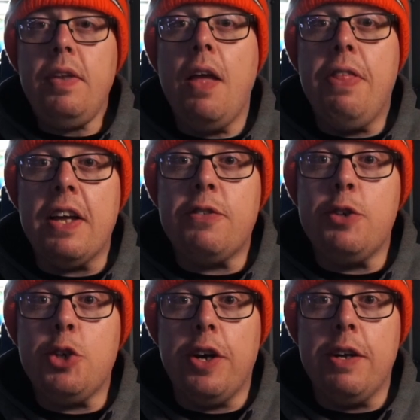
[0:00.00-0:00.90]
Thanks for
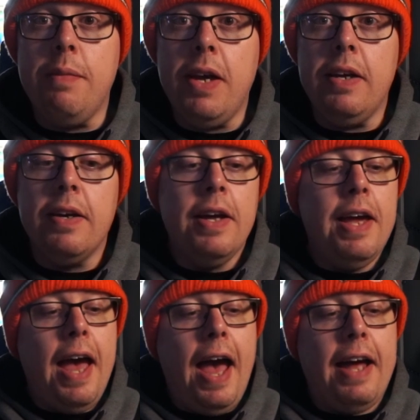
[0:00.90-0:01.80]
joining me.
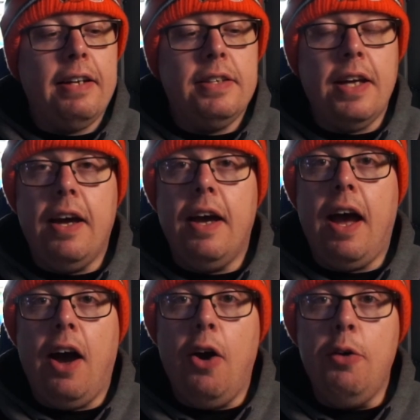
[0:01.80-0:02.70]
And I
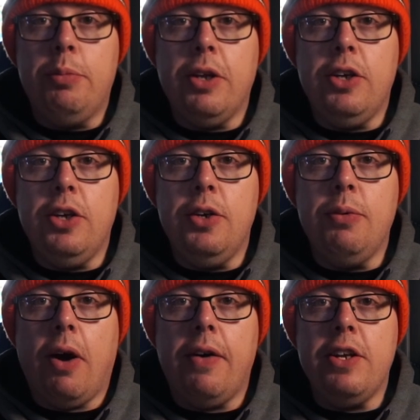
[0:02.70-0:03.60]
hope that you
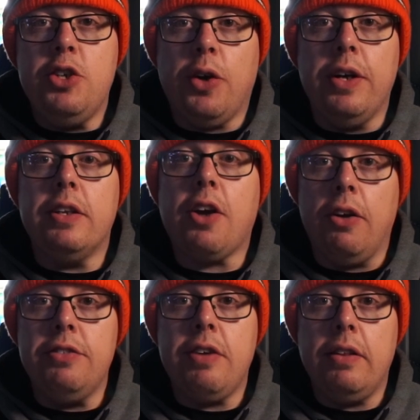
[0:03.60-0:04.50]
are enjoying the
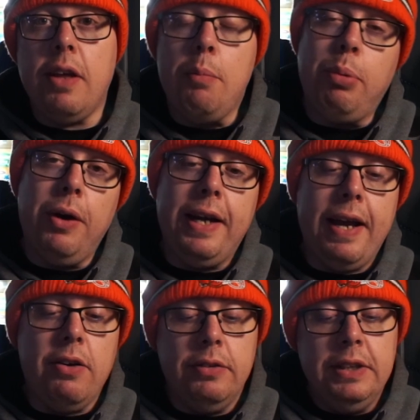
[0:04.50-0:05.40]
content that I'm putting
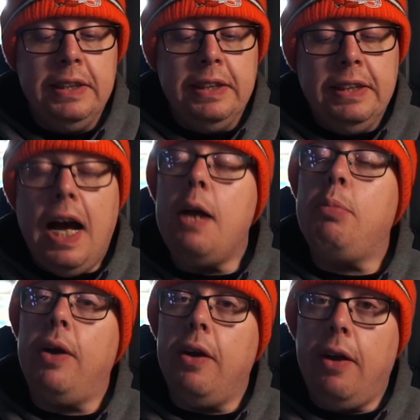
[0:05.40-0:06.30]
out. I'd
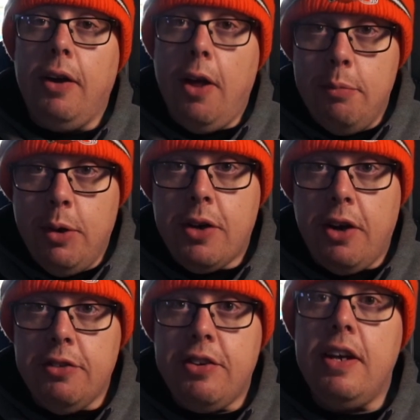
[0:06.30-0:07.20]
put out a lot more
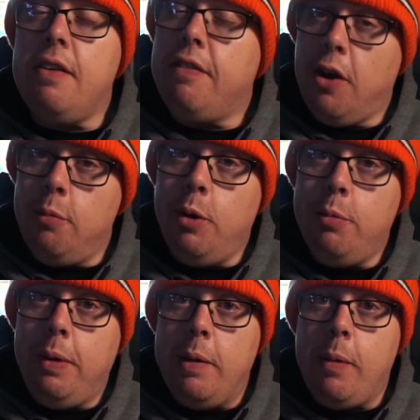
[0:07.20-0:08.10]
content if I got more
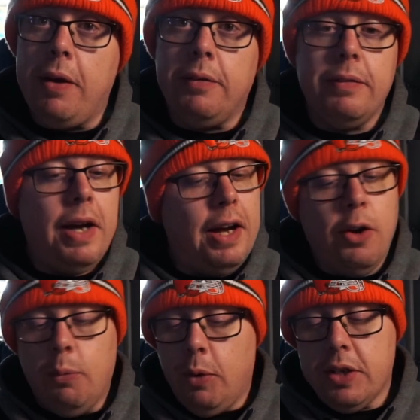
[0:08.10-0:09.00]
beer mail. I
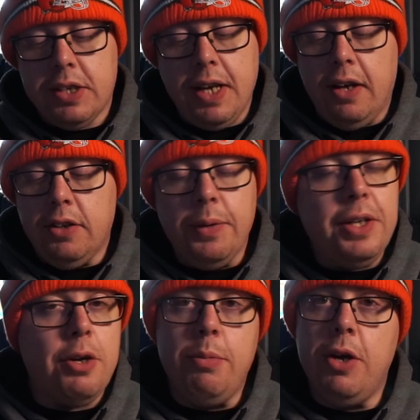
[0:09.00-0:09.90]
don't want to start doing
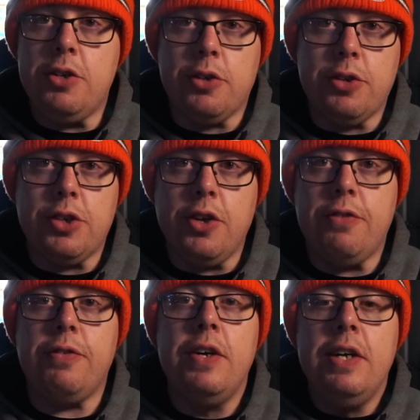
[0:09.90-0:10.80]
commercial stuff.